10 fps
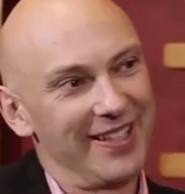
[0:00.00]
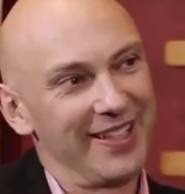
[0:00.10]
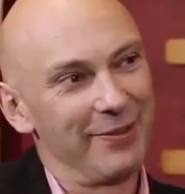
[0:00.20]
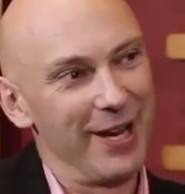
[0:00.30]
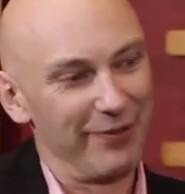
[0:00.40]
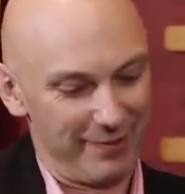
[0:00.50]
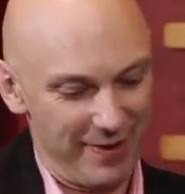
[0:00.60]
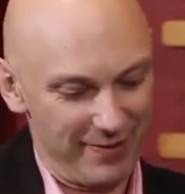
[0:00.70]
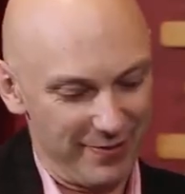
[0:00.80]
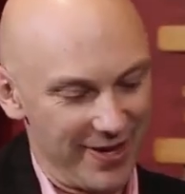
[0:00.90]
and yeah, away from
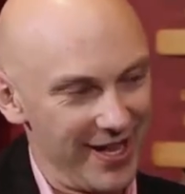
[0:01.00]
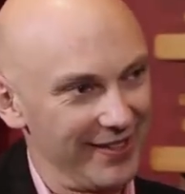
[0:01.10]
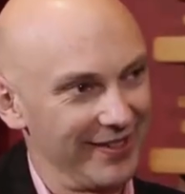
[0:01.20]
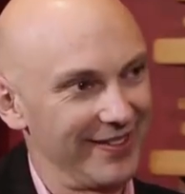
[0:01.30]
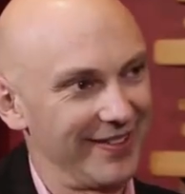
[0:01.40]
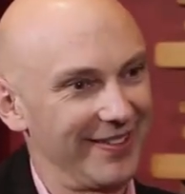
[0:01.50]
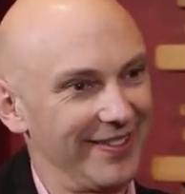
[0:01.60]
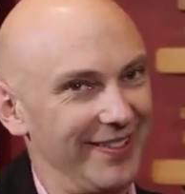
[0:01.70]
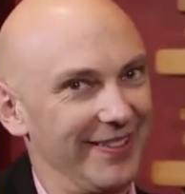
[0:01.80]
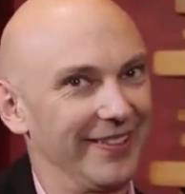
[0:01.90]
everyone
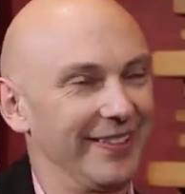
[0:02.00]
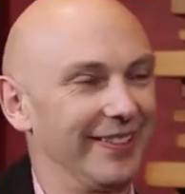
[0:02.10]
else. What had